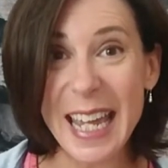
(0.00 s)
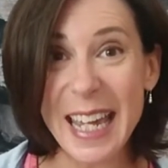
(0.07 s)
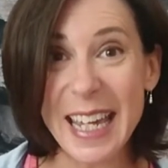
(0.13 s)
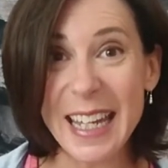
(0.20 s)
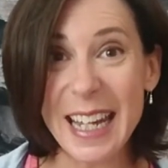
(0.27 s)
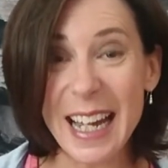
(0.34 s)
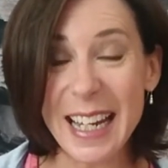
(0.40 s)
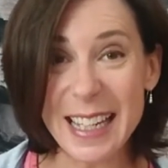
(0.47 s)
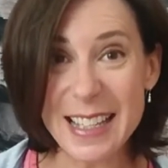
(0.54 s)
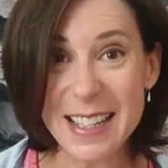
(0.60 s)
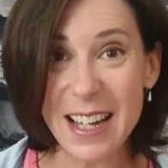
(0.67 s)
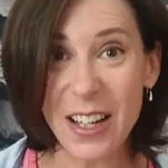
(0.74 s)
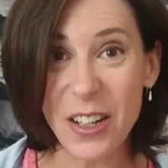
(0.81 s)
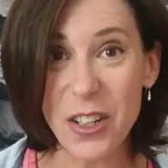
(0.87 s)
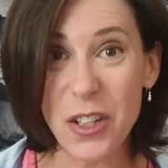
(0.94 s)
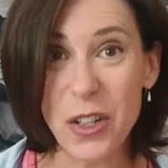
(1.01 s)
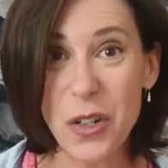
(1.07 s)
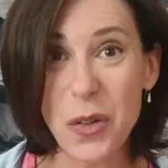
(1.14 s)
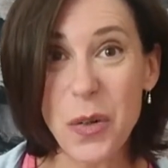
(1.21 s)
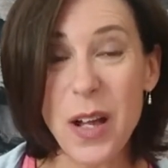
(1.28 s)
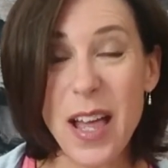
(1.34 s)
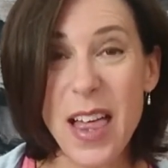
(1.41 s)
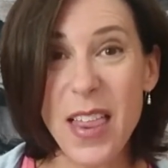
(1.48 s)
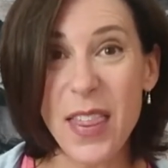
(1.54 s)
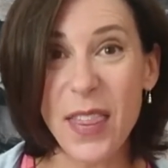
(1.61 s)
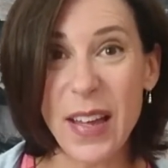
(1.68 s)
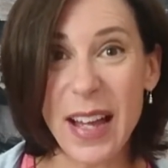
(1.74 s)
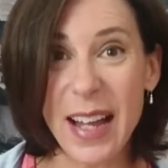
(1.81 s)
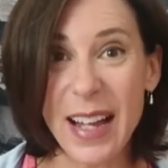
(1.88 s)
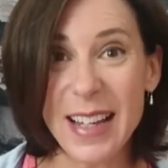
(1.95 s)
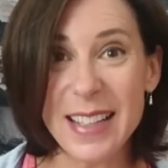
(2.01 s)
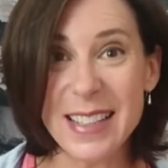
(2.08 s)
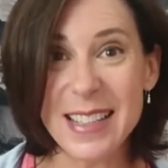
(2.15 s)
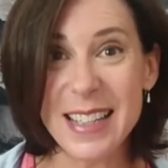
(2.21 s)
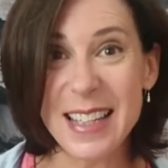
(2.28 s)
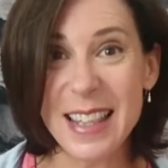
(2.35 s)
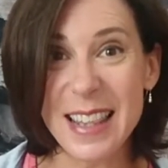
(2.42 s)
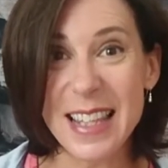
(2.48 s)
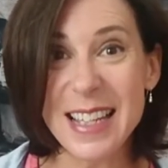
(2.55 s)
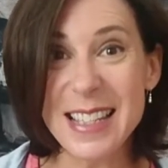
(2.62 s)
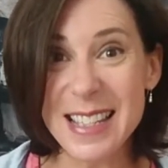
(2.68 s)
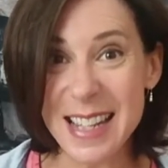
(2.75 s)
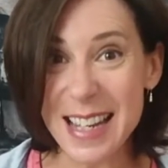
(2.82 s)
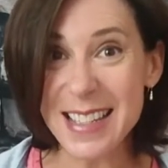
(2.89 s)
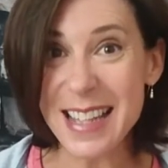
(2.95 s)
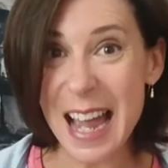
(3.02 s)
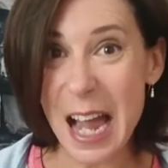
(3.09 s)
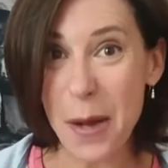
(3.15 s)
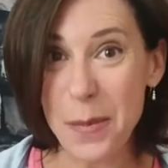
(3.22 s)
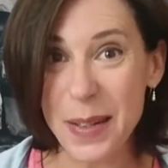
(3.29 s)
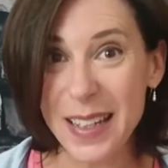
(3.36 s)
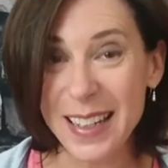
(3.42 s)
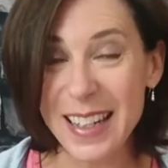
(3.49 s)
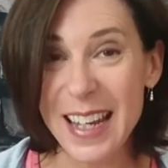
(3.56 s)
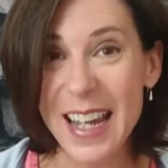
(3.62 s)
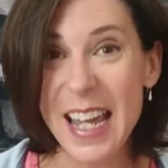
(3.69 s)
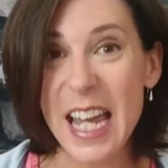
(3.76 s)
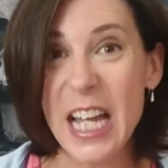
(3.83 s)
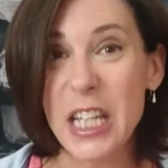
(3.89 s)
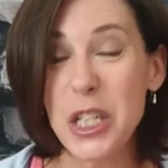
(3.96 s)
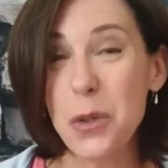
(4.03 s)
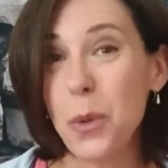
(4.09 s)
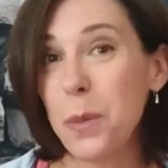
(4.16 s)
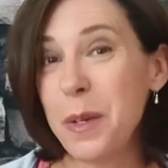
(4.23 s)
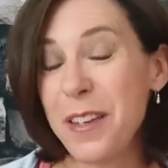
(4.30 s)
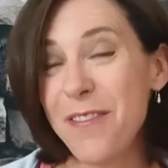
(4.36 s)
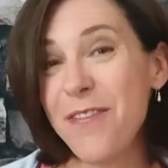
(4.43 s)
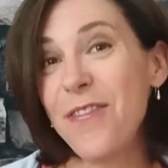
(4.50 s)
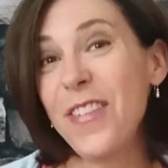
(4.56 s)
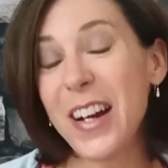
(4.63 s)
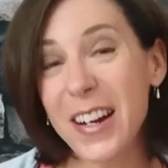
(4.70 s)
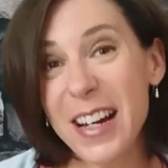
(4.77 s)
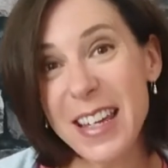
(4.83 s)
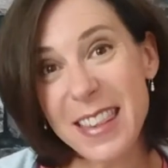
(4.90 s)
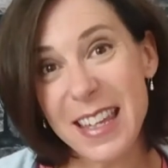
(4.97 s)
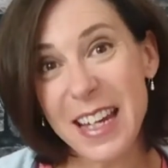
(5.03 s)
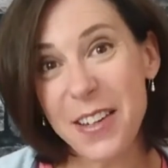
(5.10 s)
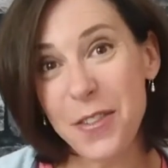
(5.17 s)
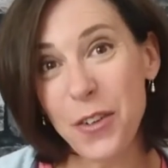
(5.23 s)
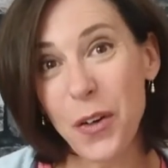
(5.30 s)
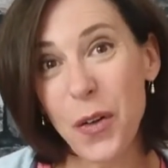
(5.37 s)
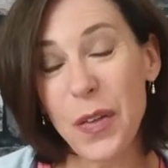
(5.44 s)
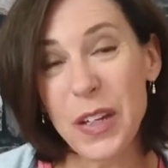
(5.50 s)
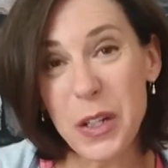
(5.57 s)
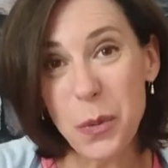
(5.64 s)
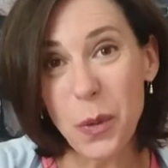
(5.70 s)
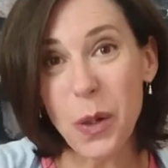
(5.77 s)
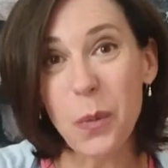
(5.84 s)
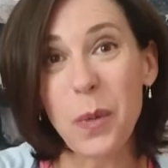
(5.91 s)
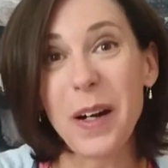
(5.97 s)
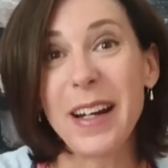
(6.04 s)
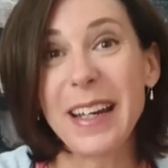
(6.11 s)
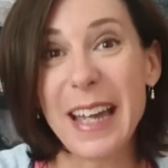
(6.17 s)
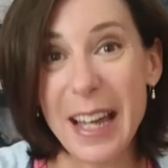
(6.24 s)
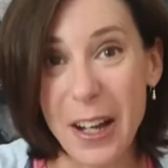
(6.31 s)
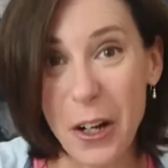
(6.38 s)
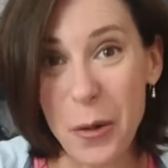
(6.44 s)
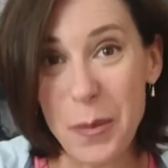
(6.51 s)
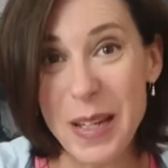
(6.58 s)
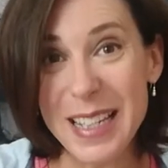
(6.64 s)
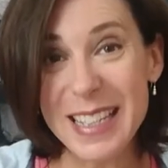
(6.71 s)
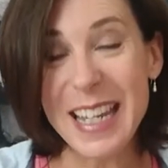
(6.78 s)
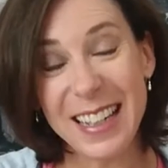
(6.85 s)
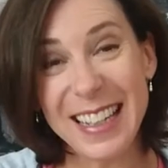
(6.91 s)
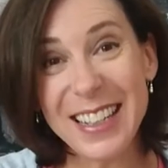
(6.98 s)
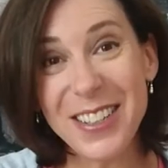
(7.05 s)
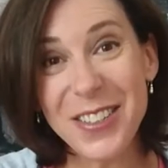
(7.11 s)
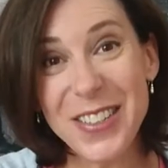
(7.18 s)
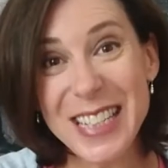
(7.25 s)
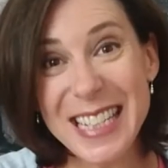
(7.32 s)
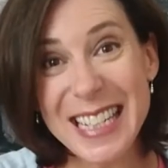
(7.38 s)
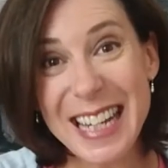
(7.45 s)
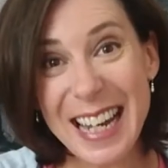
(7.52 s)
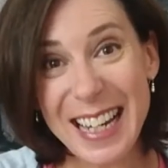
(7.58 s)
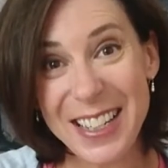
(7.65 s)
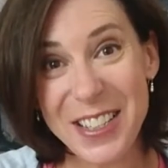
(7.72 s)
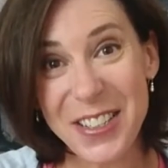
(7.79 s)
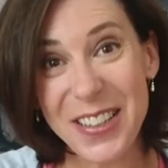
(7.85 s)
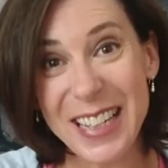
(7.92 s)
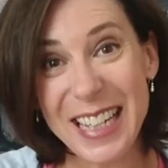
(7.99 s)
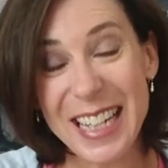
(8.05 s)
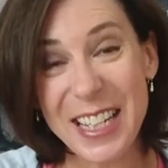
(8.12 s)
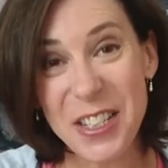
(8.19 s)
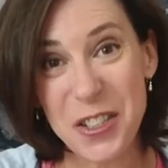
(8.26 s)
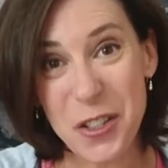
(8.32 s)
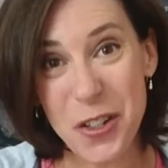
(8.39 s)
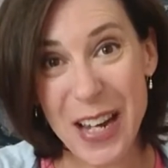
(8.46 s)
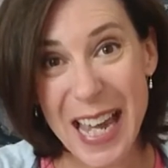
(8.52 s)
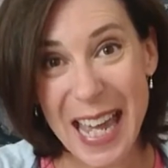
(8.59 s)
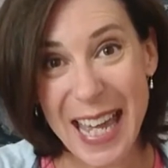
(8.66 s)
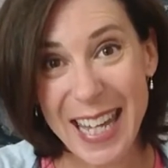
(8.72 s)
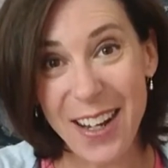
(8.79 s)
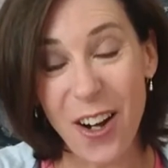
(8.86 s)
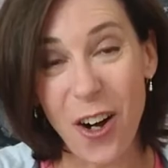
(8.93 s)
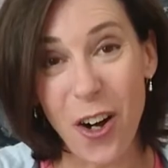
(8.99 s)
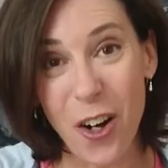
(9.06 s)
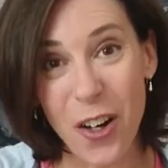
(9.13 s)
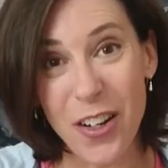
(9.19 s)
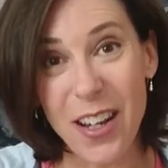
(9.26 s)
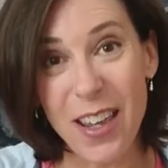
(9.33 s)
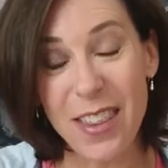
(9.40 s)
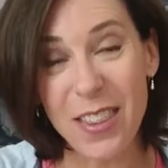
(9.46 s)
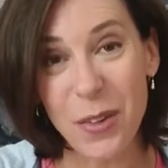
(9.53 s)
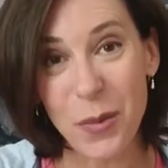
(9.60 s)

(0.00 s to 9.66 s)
And I can tell you that this does happen, and you will be very thankful that you are wearing a helmet and you didn't actually hit your head on the